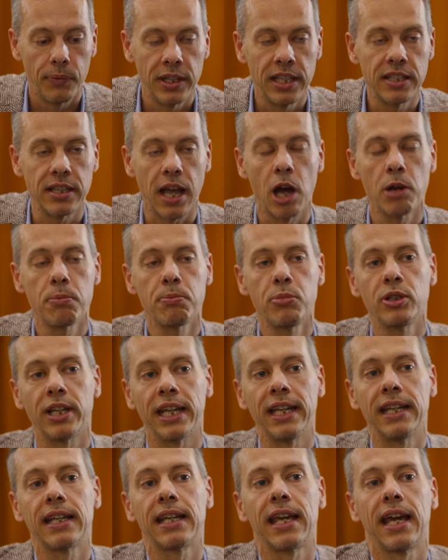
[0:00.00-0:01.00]
These
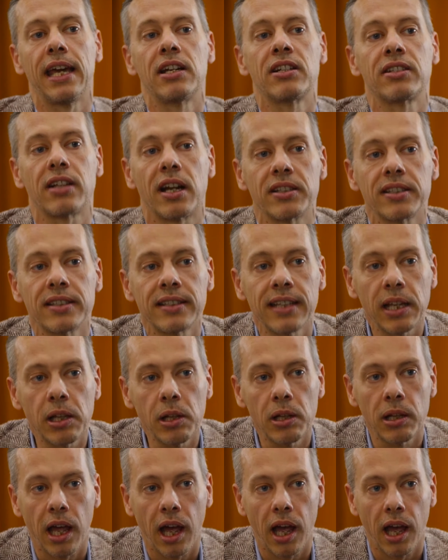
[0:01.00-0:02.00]
output indicators are
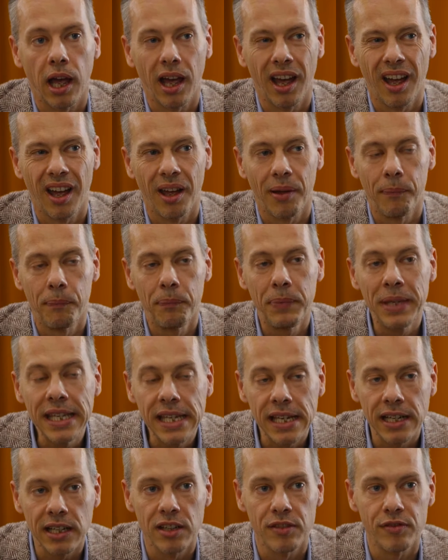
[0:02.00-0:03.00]
still
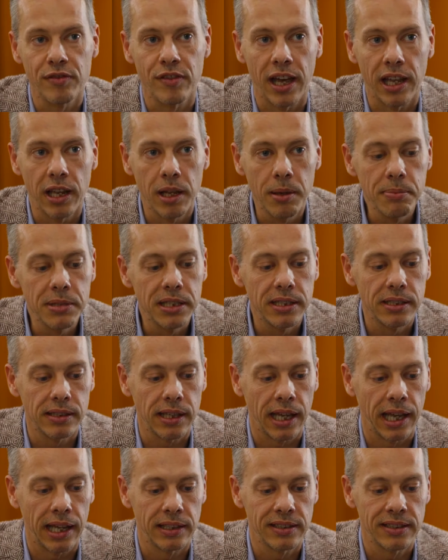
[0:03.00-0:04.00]
being developed
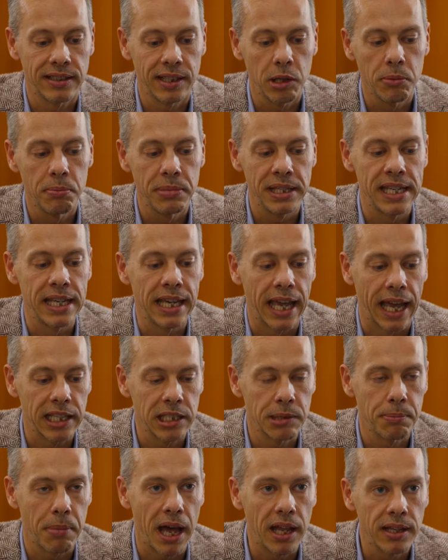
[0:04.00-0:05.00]
and still being
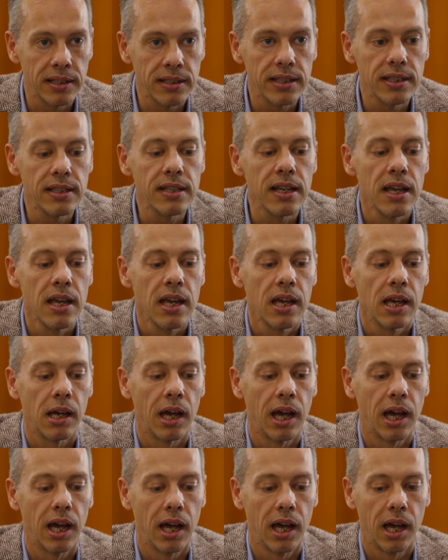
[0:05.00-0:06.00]
expanded,
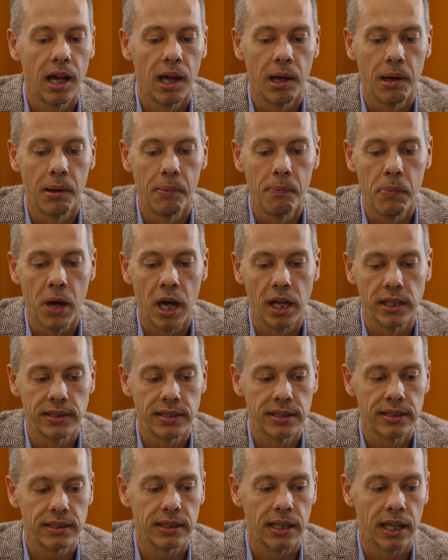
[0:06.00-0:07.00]
but
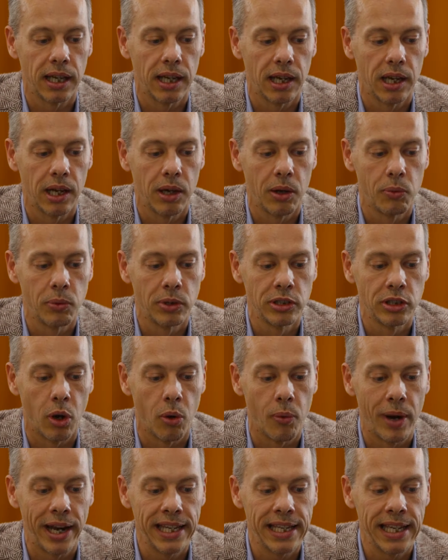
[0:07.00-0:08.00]
we
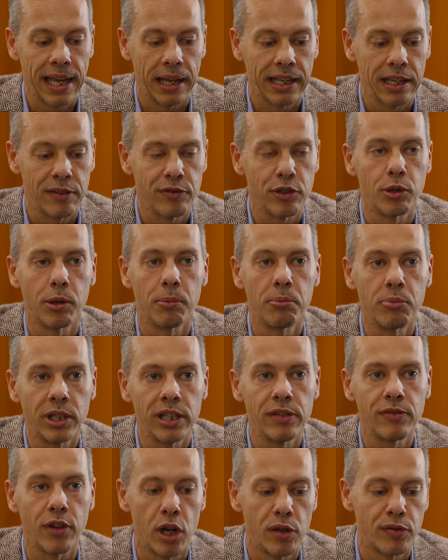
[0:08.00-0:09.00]
already can give you a
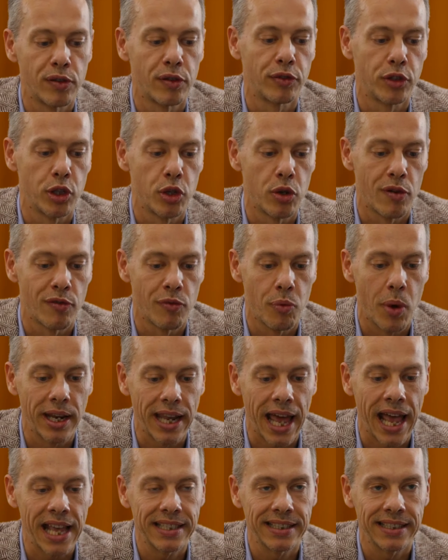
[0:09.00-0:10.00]
brief overview of
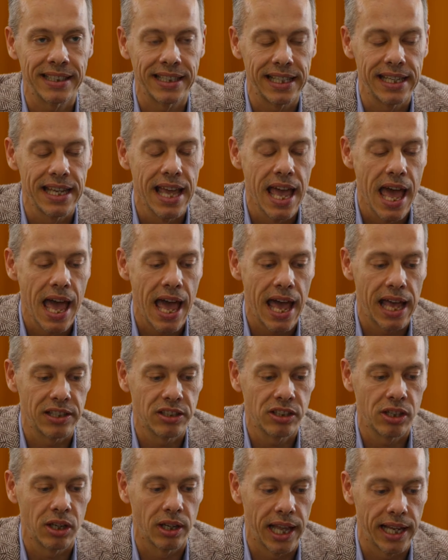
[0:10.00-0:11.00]
what ASTI
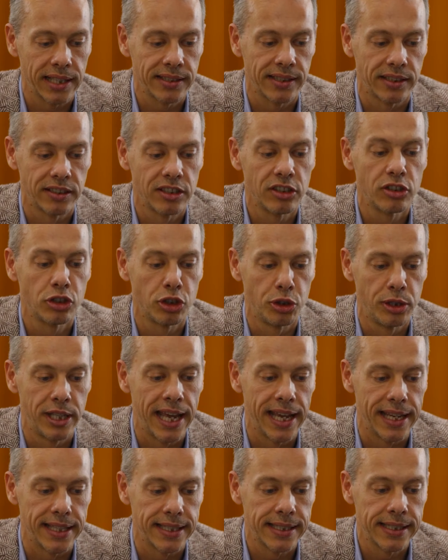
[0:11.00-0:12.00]
has collected to
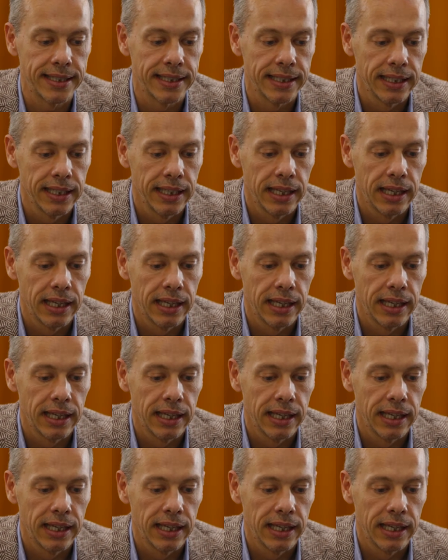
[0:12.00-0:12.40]
date.